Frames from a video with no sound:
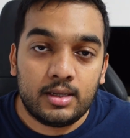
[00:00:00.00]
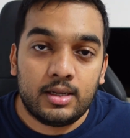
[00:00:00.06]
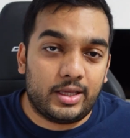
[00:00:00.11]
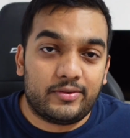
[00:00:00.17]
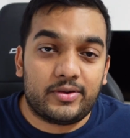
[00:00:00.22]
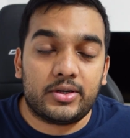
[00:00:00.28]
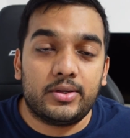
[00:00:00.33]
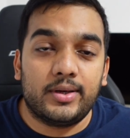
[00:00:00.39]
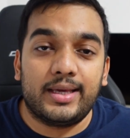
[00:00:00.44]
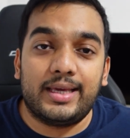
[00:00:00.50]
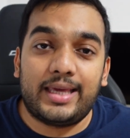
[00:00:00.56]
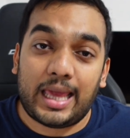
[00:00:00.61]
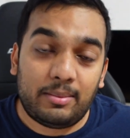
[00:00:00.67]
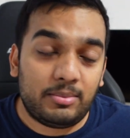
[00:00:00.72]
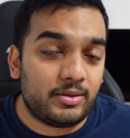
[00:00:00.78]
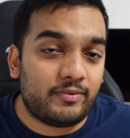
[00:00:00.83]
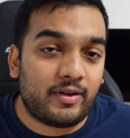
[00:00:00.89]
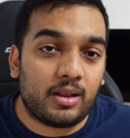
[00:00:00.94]
If you're doing
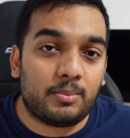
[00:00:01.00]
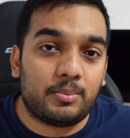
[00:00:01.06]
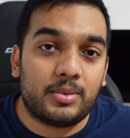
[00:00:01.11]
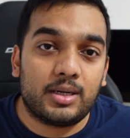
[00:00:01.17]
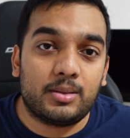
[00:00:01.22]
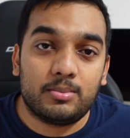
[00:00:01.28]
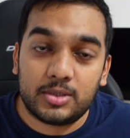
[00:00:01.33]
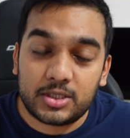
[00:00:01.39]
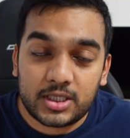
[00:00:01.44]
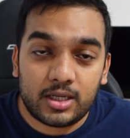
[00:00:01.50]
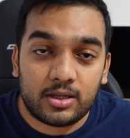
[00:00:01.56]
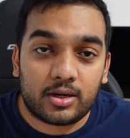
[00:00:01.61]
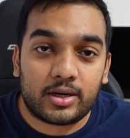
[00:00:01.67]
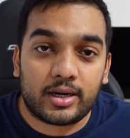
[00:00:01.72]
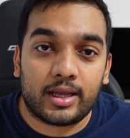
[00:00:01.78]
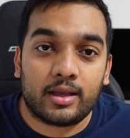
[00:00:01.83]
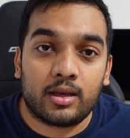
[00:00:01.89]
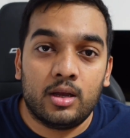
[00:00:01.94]
game development, machine
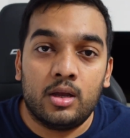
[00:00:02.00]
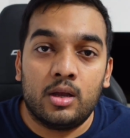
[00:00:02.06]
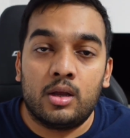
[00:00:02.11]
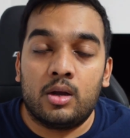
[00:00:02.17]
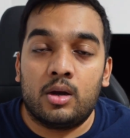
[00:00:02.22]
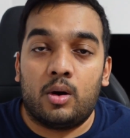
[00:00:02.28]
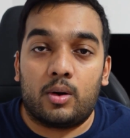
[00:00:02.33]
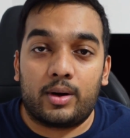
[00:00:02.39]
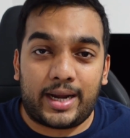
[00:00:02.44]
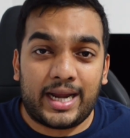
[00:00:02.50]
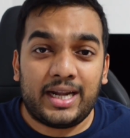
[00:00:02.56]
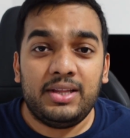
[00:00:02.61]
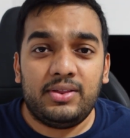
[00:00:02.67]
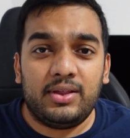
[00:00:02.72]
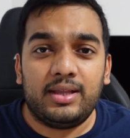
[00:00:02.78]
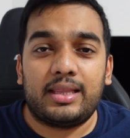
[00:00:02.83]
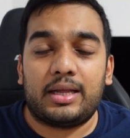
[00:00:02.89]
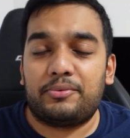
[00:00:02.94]
learning, or
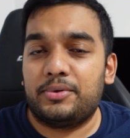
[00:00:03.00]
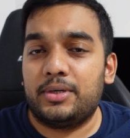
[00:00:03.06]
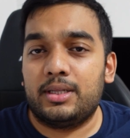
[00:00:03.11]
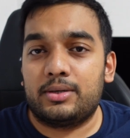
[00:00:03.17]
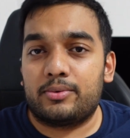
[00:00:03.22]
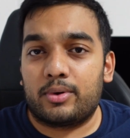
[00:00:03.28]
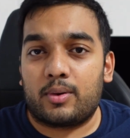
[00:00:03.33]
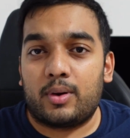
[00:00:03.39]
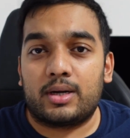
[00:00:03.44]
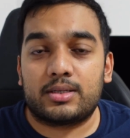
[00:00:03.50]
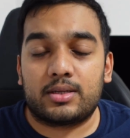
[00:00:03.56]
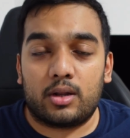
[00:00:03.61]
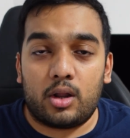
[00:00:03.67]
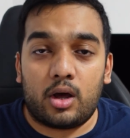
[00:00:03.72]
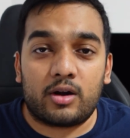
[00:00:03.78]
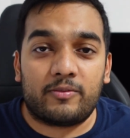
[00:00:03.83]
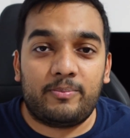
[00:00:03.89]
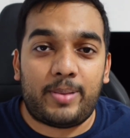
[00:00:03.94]
anything that really requires a
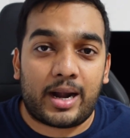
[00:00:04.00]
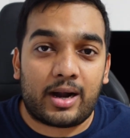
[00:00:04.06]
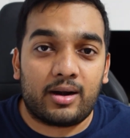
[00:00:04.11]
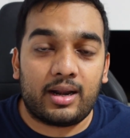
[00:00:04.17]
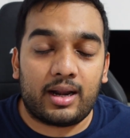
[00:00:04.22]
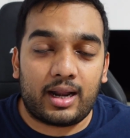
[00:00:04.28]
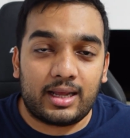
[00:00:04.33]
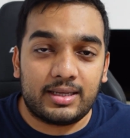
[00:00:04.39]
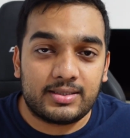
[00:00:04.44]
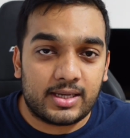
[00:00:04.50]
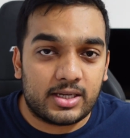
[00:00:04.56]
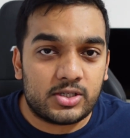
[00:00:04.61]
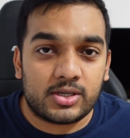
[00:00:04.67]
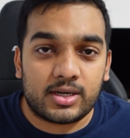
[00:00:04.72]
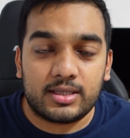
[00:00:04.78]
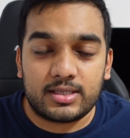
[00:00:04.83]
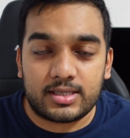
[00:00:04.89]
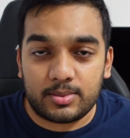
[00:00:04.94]
lot of
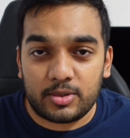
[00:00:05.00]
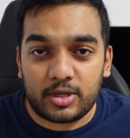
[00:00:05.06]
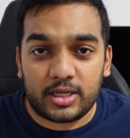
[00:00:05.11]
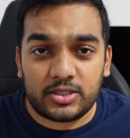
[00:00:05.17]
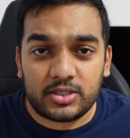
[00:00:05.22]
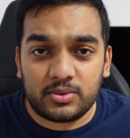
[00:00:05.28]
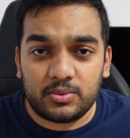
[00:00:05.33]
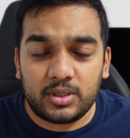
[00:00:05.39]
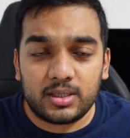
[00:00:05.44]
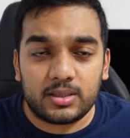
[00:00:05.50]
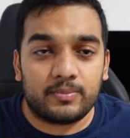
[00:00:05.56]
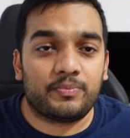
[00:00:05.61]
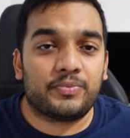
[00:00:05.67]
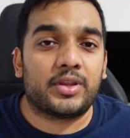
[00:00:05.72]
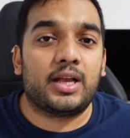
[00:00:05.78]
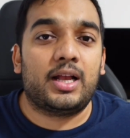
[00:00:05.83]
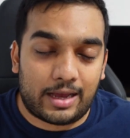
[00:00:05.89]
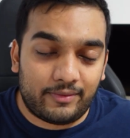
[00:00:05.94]
parallelization and simulation work,
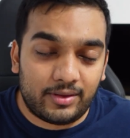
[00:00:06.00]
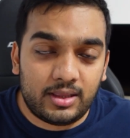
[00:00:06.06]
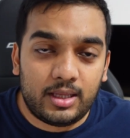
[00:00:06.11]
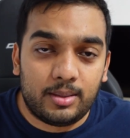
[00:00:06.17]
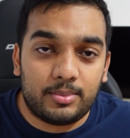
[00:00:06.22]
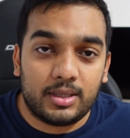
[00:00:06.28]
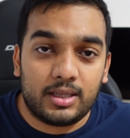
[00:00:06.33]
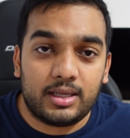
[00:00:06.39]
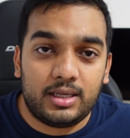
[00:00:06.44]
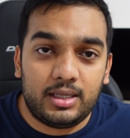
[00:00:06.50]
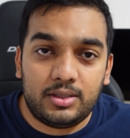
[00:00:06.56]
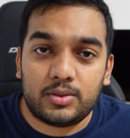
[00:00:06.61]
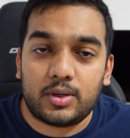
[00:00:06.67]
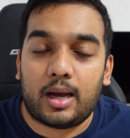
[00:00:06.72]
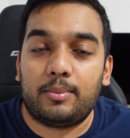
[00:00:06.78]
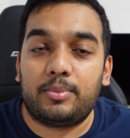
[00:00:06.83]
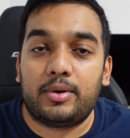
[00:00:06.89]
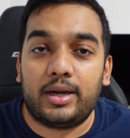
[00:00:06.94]
having the ability
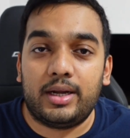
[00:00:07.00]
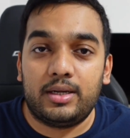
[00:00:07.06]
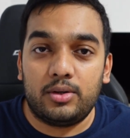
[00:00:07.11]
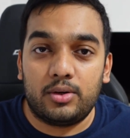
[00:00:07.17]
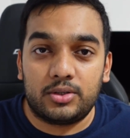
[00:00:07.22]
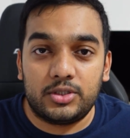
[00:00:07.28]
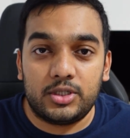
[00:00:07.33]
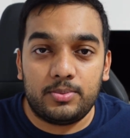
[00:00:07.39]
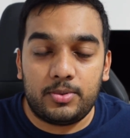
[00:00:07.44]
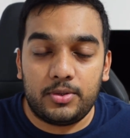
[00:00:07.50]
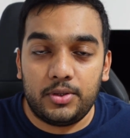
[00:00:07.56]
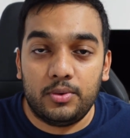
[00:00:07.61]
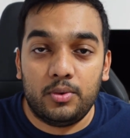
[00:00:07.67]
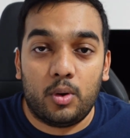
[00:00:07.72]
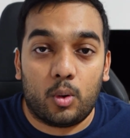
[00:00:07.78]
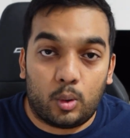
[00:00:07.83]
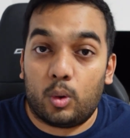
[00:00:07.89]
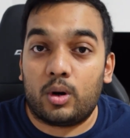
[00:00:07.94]
to upgrade your G P
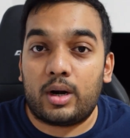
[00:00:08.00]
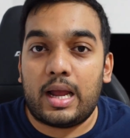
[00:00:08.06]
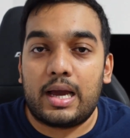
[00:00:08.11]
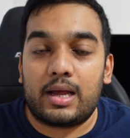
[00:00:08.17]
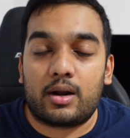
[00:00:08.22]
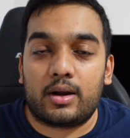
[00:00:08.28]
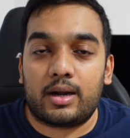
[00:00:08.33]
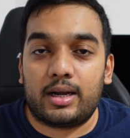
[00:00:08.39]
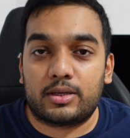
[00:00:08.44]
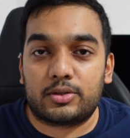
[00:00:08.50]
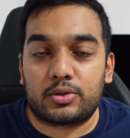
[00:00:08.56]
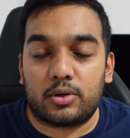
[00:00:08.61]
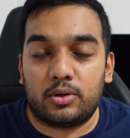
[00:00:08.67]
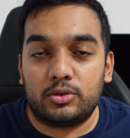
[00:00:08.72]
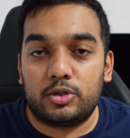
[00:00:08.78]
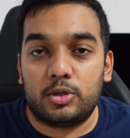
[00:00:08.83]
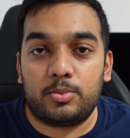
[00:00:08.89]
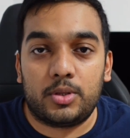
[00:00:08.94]
U or add on an
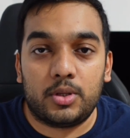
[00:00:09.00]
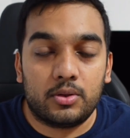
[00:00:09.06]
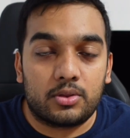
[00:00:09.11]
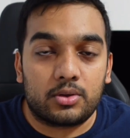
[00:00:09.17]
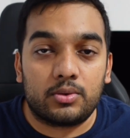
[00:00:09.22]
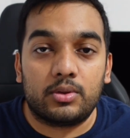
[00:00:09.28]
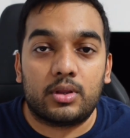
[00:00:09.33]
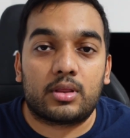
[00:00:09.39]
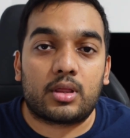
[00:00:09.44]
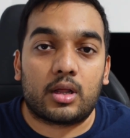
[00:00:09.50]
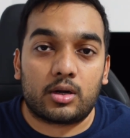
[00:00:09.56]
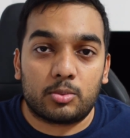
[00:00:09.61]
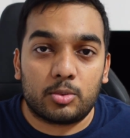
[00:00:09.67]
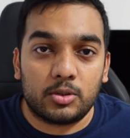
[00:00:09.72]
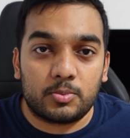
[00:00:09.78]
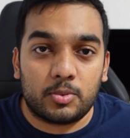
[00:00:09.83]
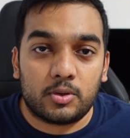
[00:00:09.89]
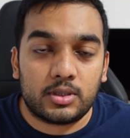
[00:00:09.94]
external G P U through the
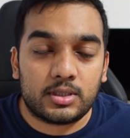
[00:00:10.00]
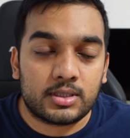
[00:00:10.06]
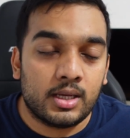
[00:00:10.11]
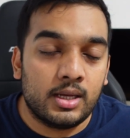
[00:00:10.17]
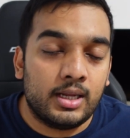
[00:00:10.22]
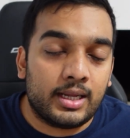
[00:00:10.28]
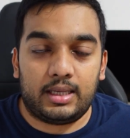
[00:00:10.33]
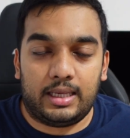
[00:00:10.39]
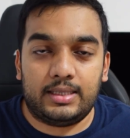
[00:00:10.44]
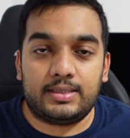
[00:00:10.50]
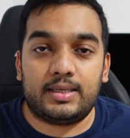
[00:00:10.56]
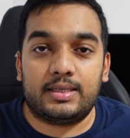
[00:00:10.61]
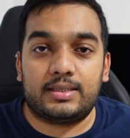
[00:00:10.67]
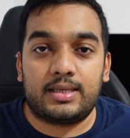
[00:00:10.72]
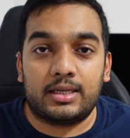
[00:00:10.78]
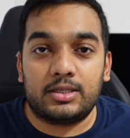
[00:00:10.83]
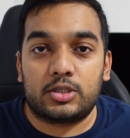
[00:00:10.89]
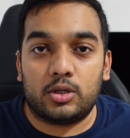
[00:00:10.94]
Thunderbolt ports is
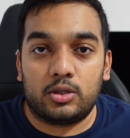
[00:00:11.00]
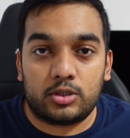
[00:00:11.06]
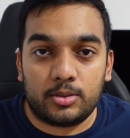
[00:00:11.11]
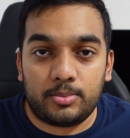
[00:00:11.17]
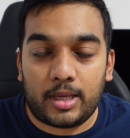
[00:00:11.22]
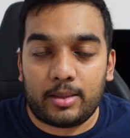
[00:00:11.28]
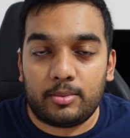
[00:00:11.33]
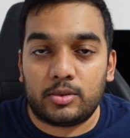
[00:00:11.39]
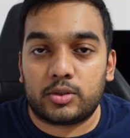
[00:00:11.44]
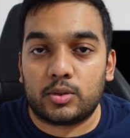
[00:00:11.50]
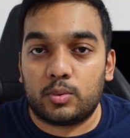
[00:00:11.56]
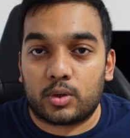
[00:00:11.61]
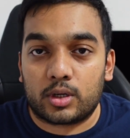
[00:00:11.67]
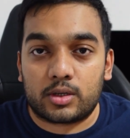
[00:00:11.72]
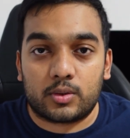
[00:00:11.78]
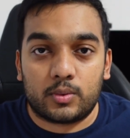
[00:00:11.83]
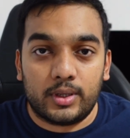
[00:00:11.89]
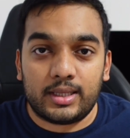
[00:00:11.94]
essential to be able to
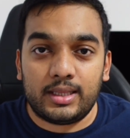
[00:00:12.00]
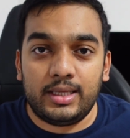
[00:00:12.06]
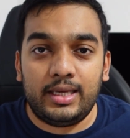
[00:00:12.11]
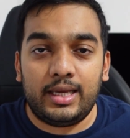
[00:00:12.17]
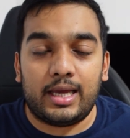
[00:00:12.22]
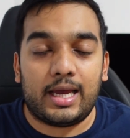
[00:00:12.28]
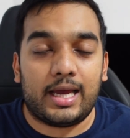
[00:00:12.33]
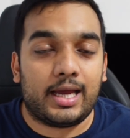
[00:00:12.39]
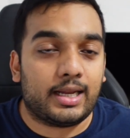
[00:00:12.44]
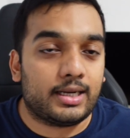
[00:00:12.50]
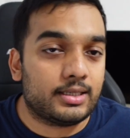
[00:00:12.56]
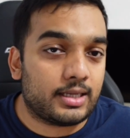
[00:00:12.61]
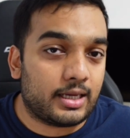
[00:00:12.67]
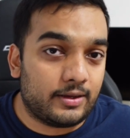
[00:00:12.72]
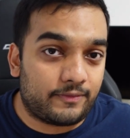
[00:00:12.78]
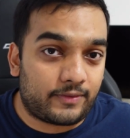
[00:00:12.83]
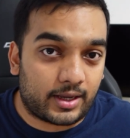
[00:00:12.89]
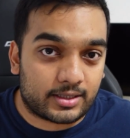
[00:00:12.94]
work quickly and
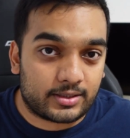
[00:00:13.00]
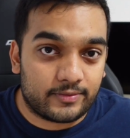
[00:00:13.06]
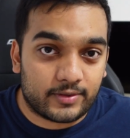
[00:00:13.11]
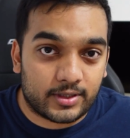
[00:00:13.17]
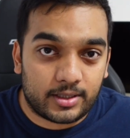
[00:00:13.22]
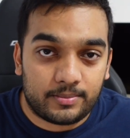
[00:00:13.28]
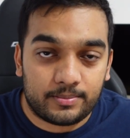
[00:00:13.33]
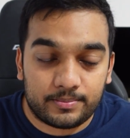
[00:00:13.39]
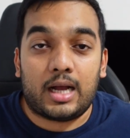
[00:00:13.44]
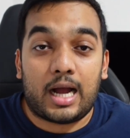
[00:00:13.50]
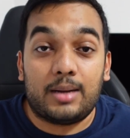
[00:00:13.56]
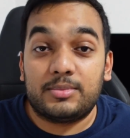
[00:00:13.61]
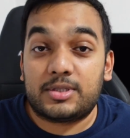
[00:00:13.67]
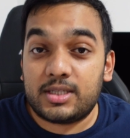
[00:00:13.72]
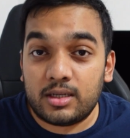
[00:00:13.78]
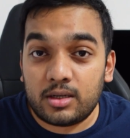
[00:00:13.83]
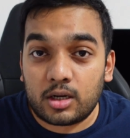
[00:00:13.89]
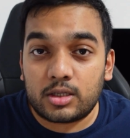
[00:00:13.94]
effectively. I'm
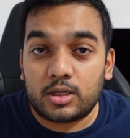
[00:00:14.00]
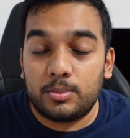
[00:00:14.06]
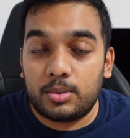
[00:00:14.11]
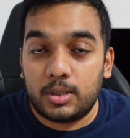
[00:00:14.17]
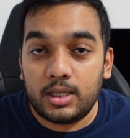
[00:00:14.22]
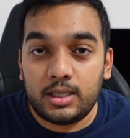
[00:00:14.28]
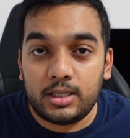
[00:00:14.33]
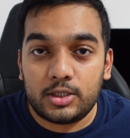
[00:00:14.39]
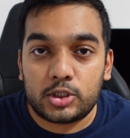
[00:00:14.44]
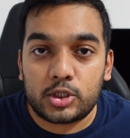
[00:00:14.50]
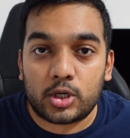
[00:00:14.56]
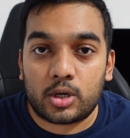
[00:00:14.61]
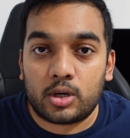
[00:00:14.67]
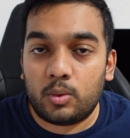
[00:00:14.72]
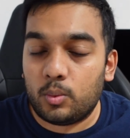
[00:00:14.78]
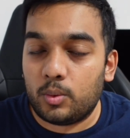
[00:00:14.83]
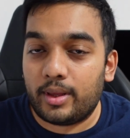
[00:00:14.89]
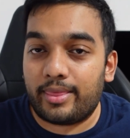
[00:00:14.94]
still not completely
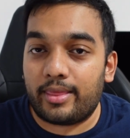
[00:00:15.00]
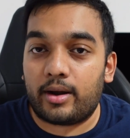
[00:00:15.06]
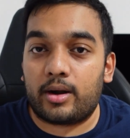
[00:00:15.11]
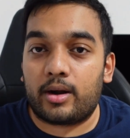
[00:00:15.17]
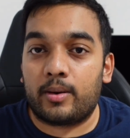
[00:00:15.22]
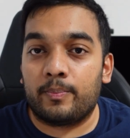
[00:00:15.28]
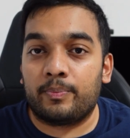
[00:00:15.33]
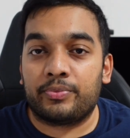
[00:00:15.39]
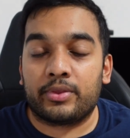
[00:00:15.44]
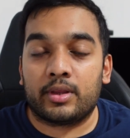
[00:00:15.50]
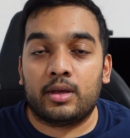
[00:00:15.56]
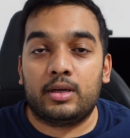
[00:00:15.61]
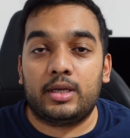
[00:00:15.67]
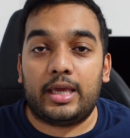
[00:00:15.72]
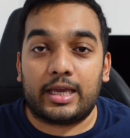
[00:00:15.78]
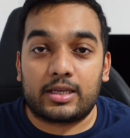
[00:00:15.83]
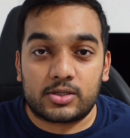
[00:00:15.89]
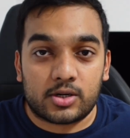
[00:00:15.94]
sure whether
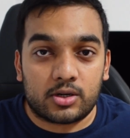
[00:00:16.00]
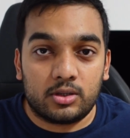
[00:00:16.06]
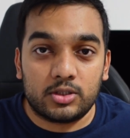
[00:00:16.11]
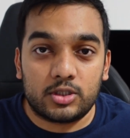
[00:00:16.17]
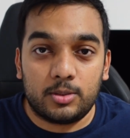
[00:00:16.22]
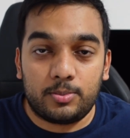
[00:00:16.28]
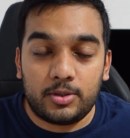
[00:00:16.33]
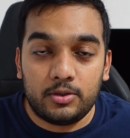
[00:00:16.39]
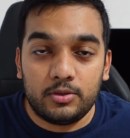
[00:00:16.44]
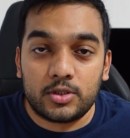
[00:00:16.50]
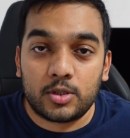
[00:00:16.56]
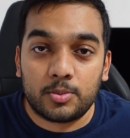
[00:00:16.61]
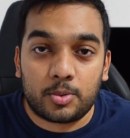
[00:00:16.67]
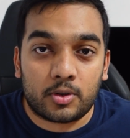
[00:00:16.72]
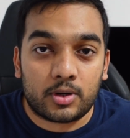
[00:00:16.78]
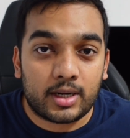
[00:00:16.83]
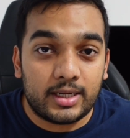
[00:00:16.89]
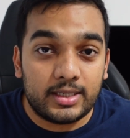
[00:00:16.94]
external G P U
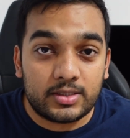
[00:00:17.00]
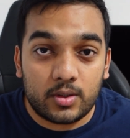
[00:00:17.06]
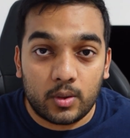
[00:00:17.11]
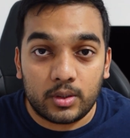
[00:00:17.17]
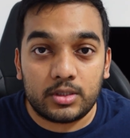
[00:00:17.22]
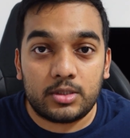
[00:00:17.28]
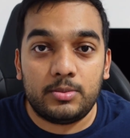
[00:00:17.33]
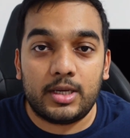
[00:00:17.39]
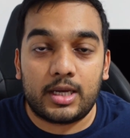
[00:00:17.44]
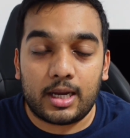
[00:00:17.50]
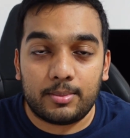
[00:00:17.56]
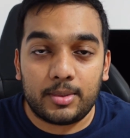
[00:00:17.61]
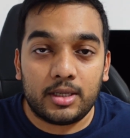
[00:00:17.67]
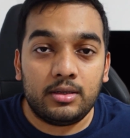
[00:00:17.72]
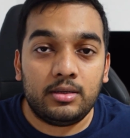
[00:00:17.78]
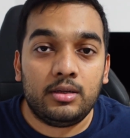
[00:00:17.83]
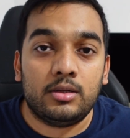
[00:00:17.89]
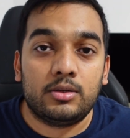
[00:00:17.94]
support is going to be
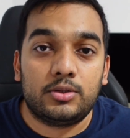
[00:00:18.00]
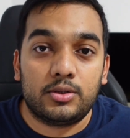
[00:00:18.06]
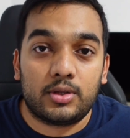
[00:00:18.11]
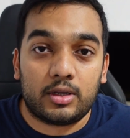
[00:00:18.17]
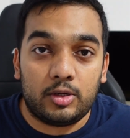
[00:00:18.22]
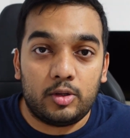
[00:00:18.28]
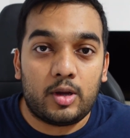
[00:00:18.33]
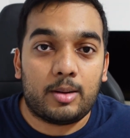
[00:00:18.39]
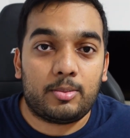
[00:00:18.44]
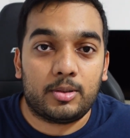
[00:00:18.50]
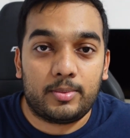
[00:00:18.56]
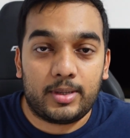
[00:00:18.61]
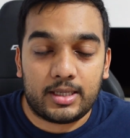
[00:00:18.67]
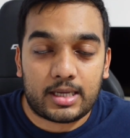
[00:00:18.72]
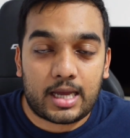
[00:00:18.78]
coming to the new Apple,